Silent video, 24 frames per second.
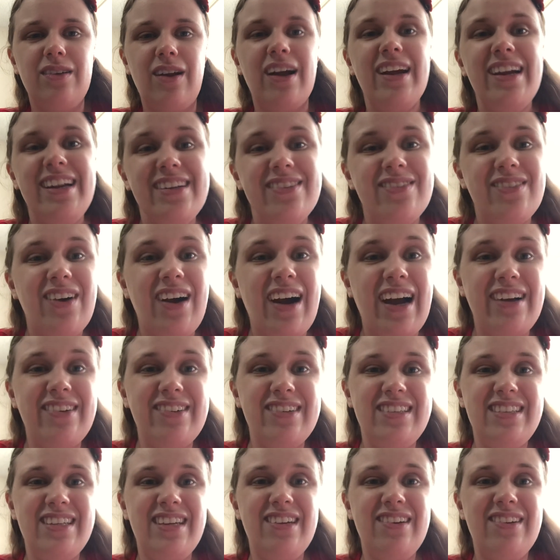All right. Well, I
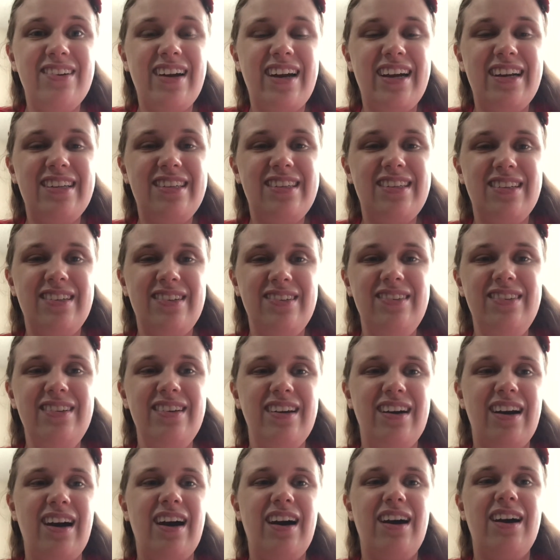will see you guys soon.
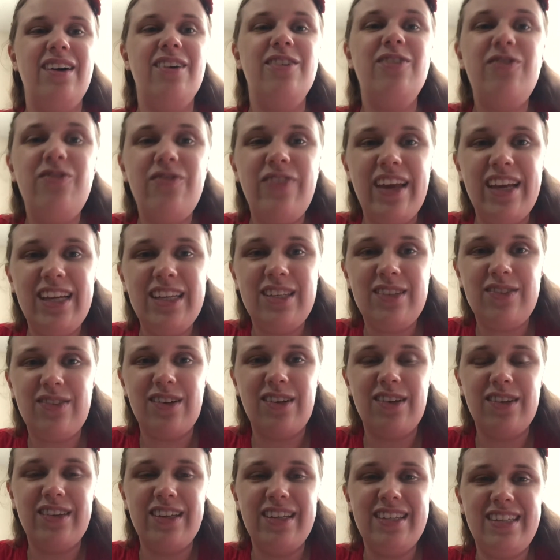Uh, thanks
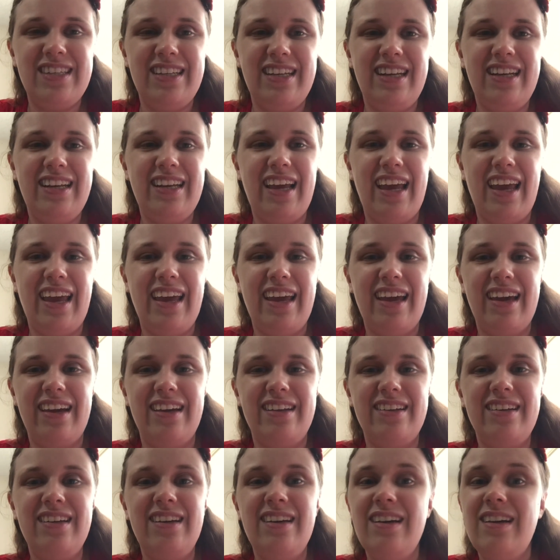for listening.
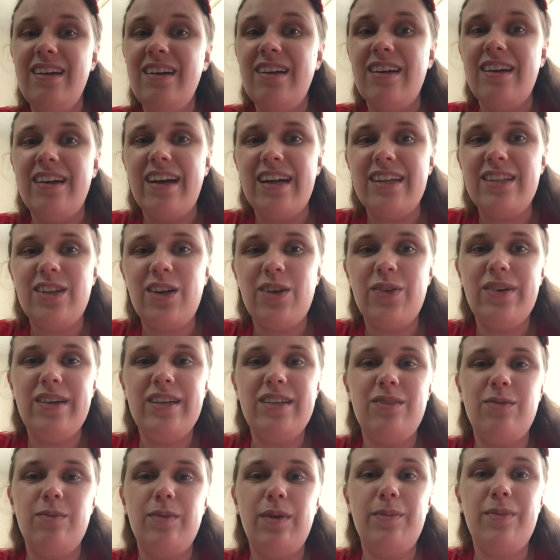And as
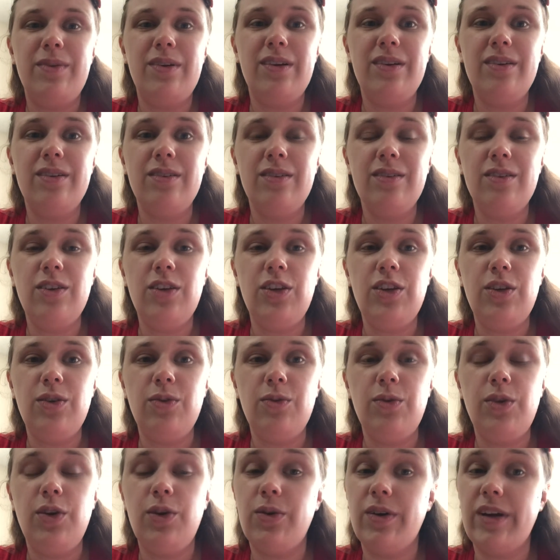always, remember
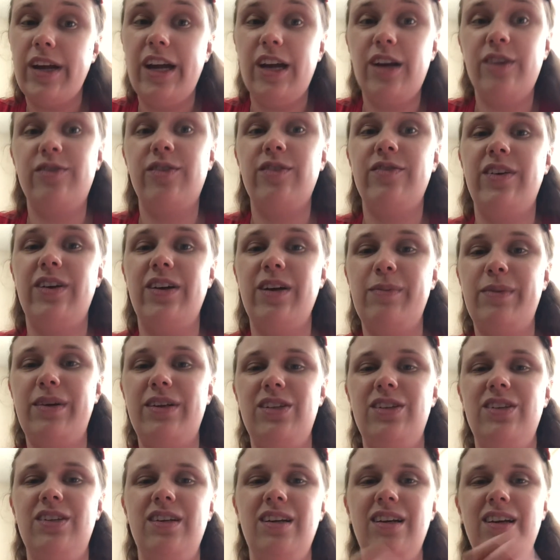you are cared for very
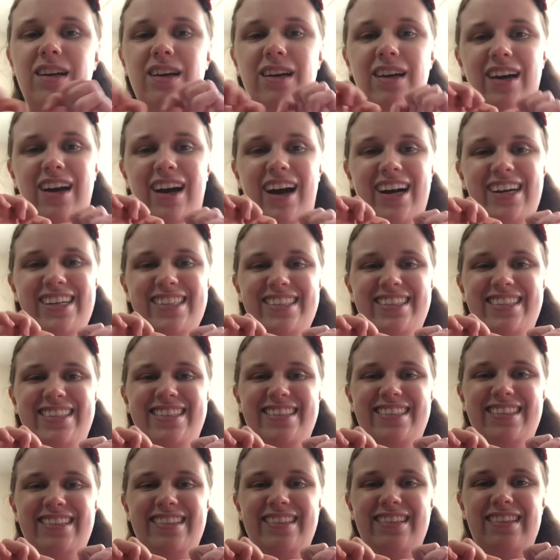much.
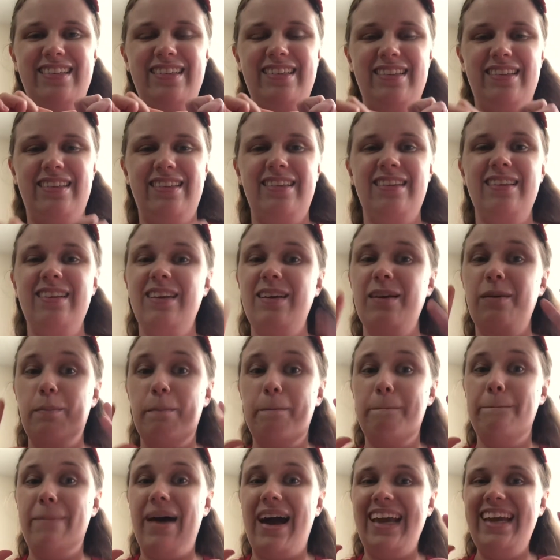Hearts.
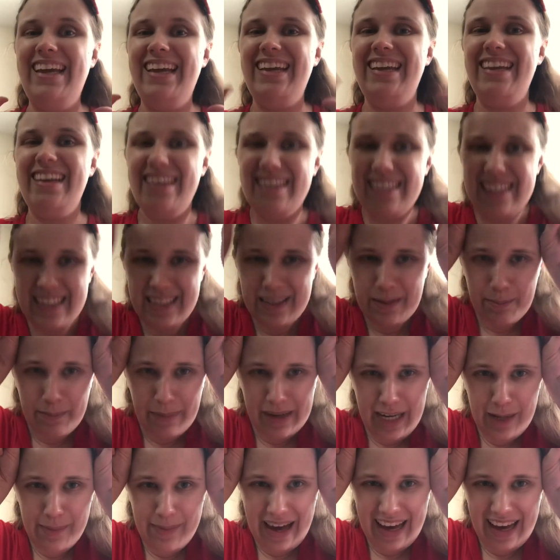Bye, Bunny